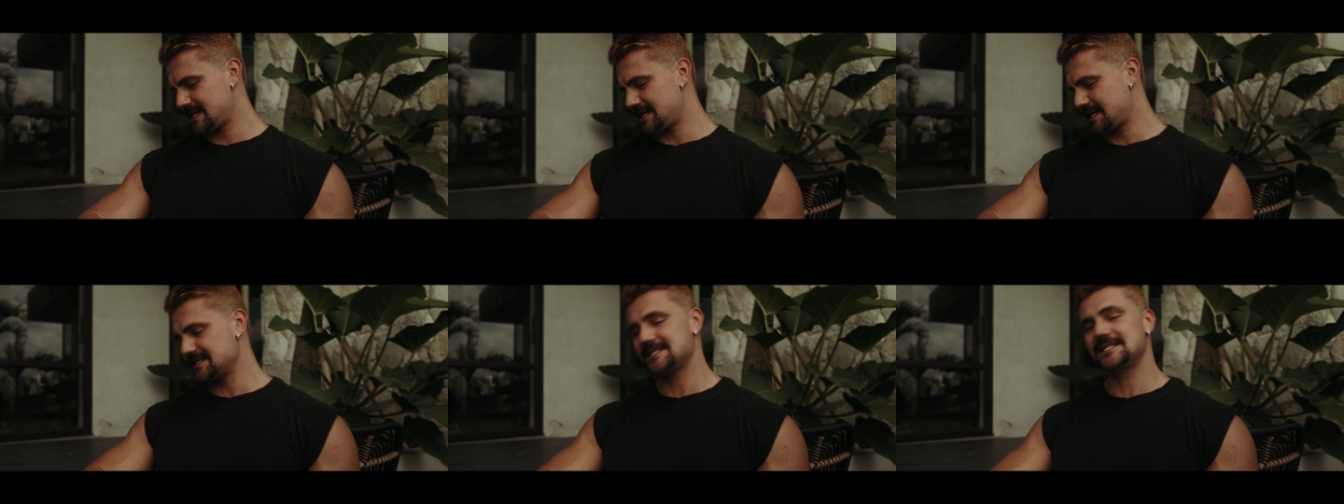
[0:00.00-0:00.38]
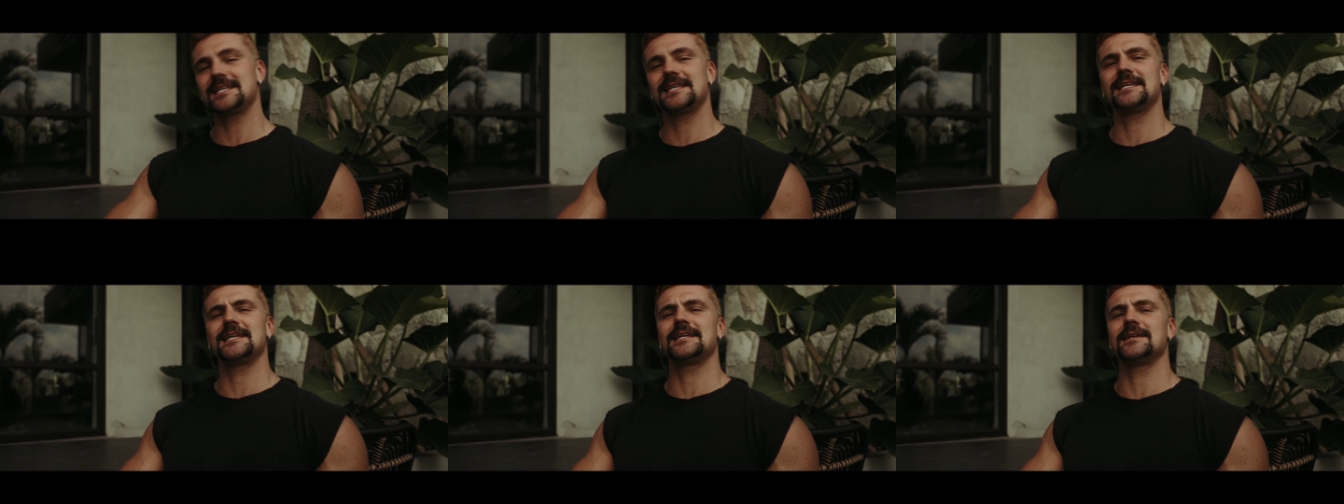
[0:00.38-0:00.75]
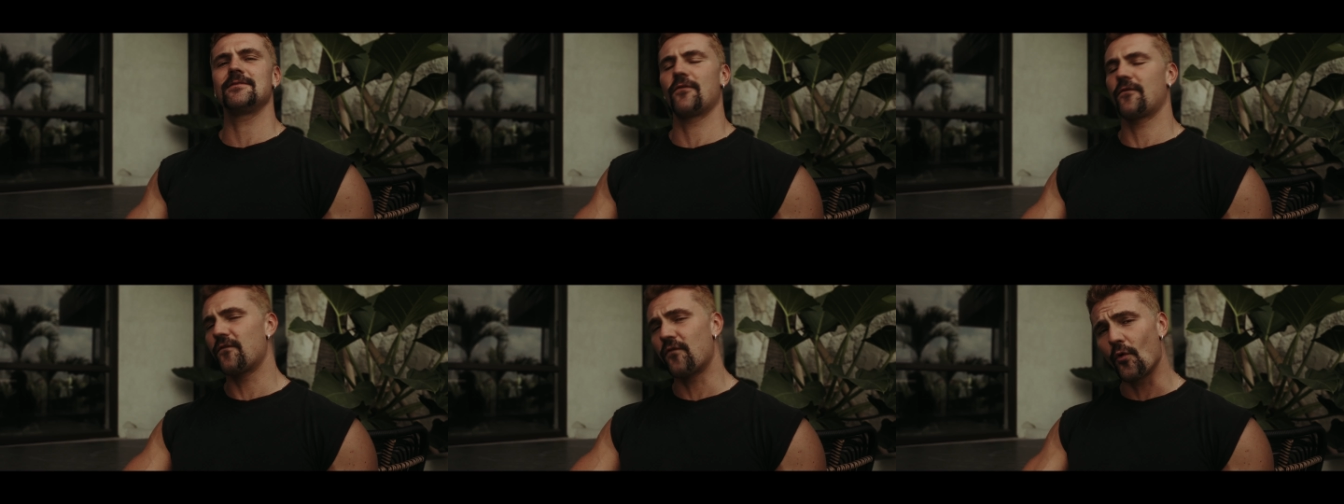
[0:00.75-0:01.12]
It's the
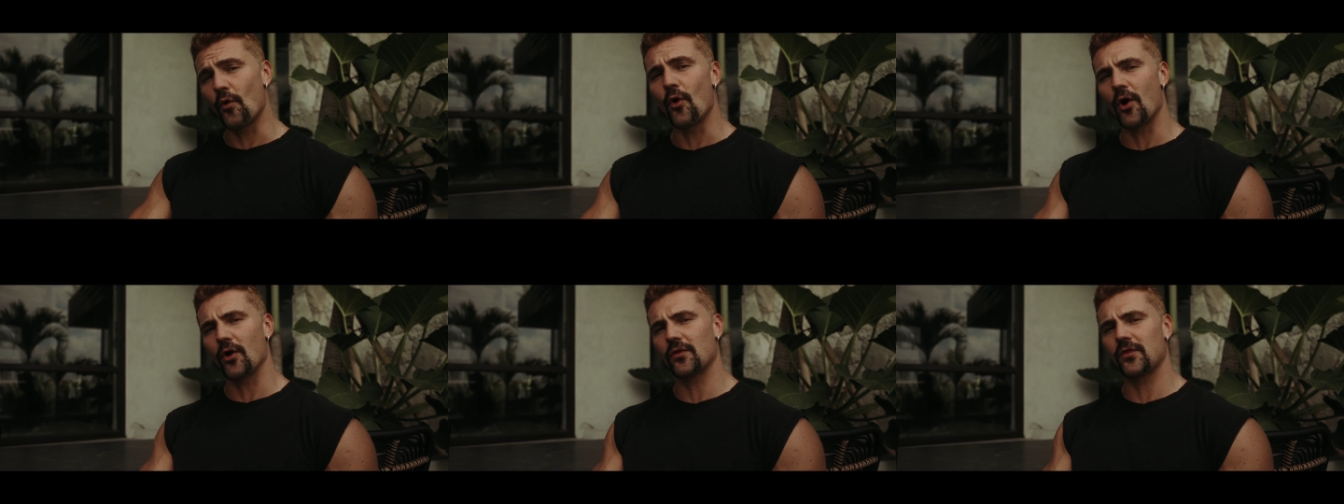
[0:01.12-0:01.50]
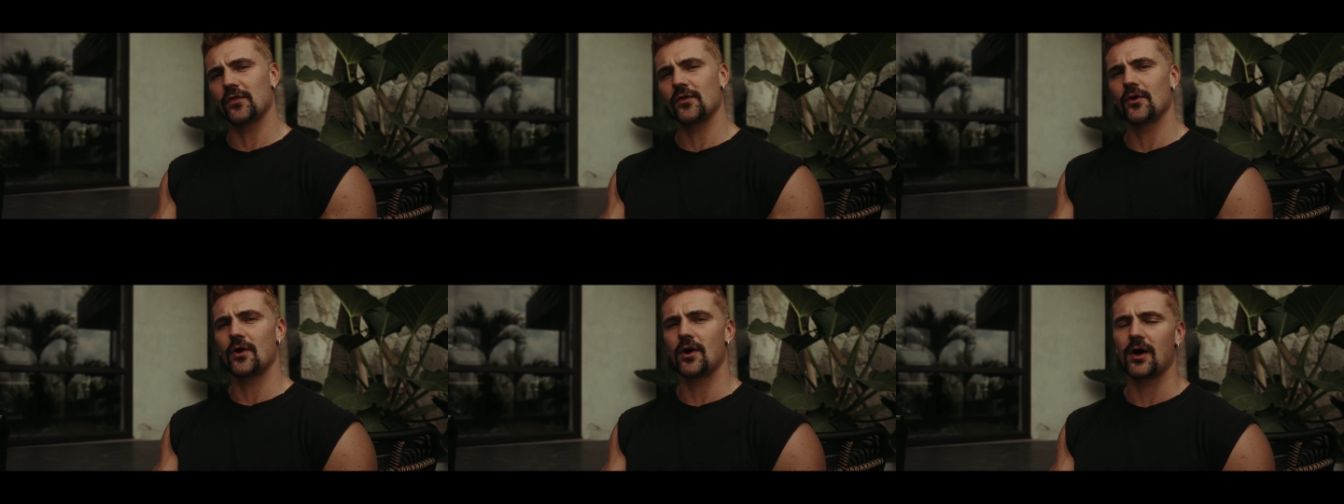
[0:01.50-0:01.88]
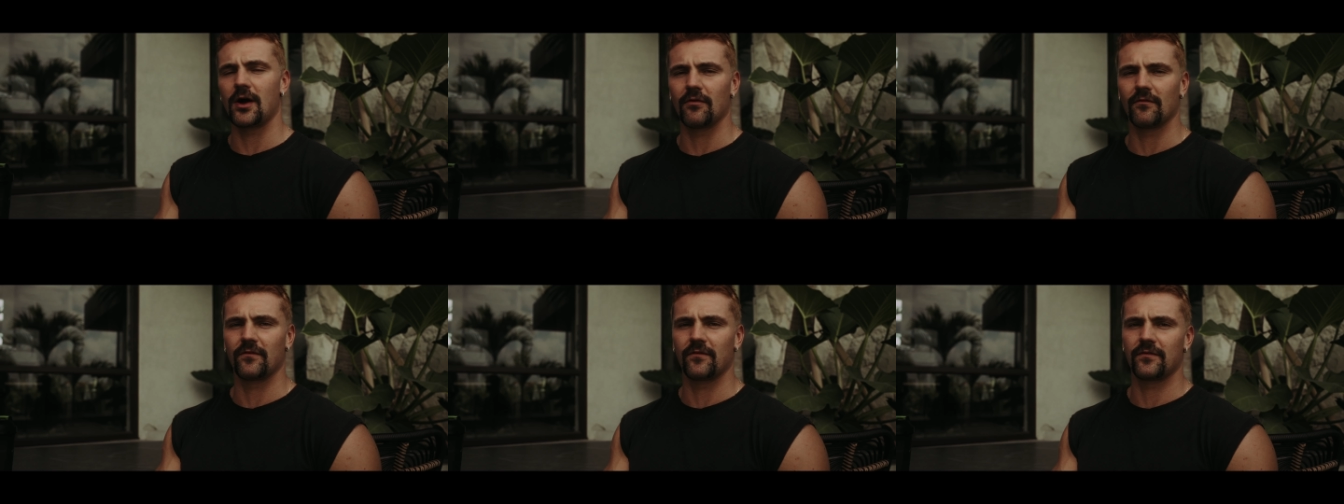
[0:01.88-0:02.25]
fourth
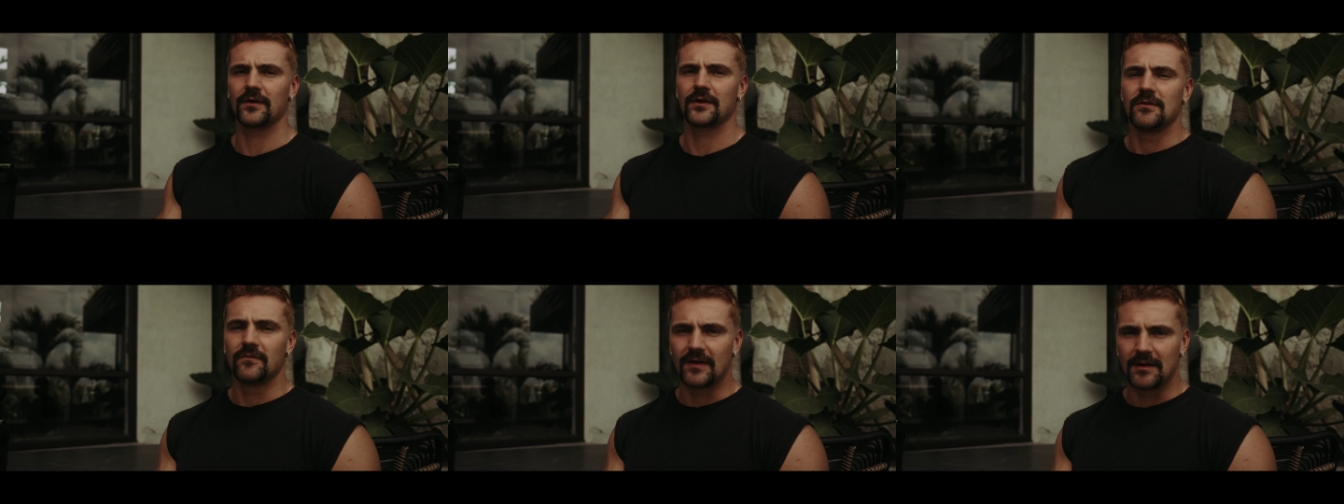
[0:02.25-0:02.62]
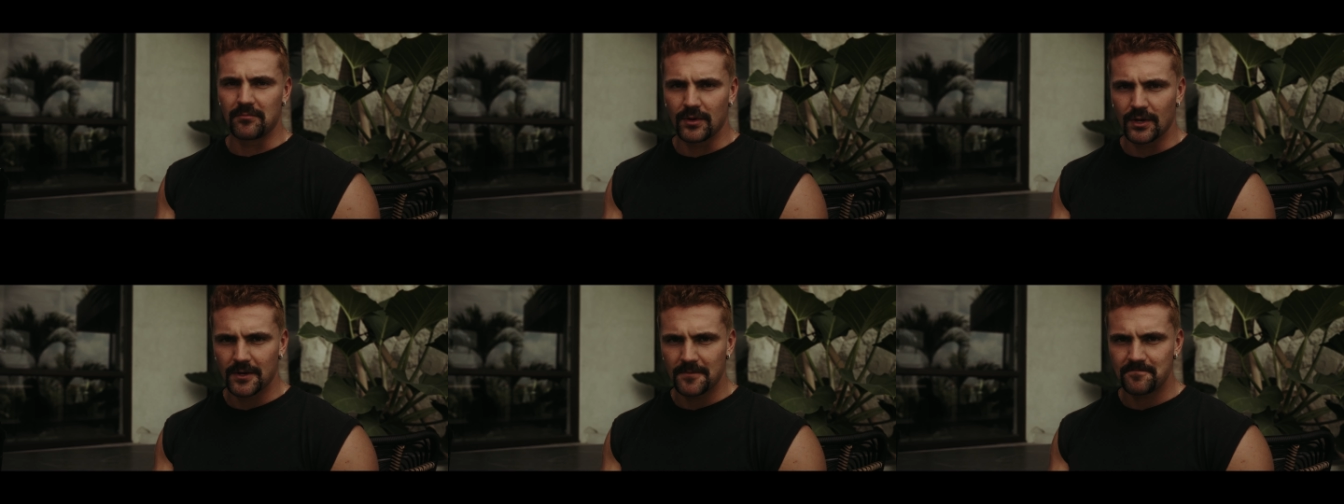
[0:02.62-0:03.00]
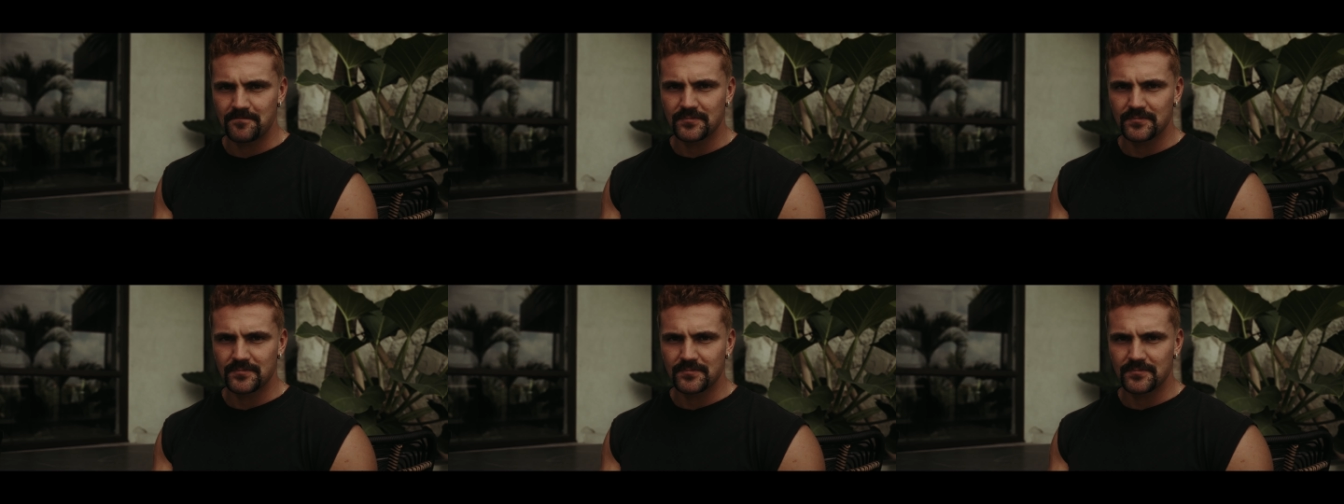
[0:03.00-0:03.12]
of November.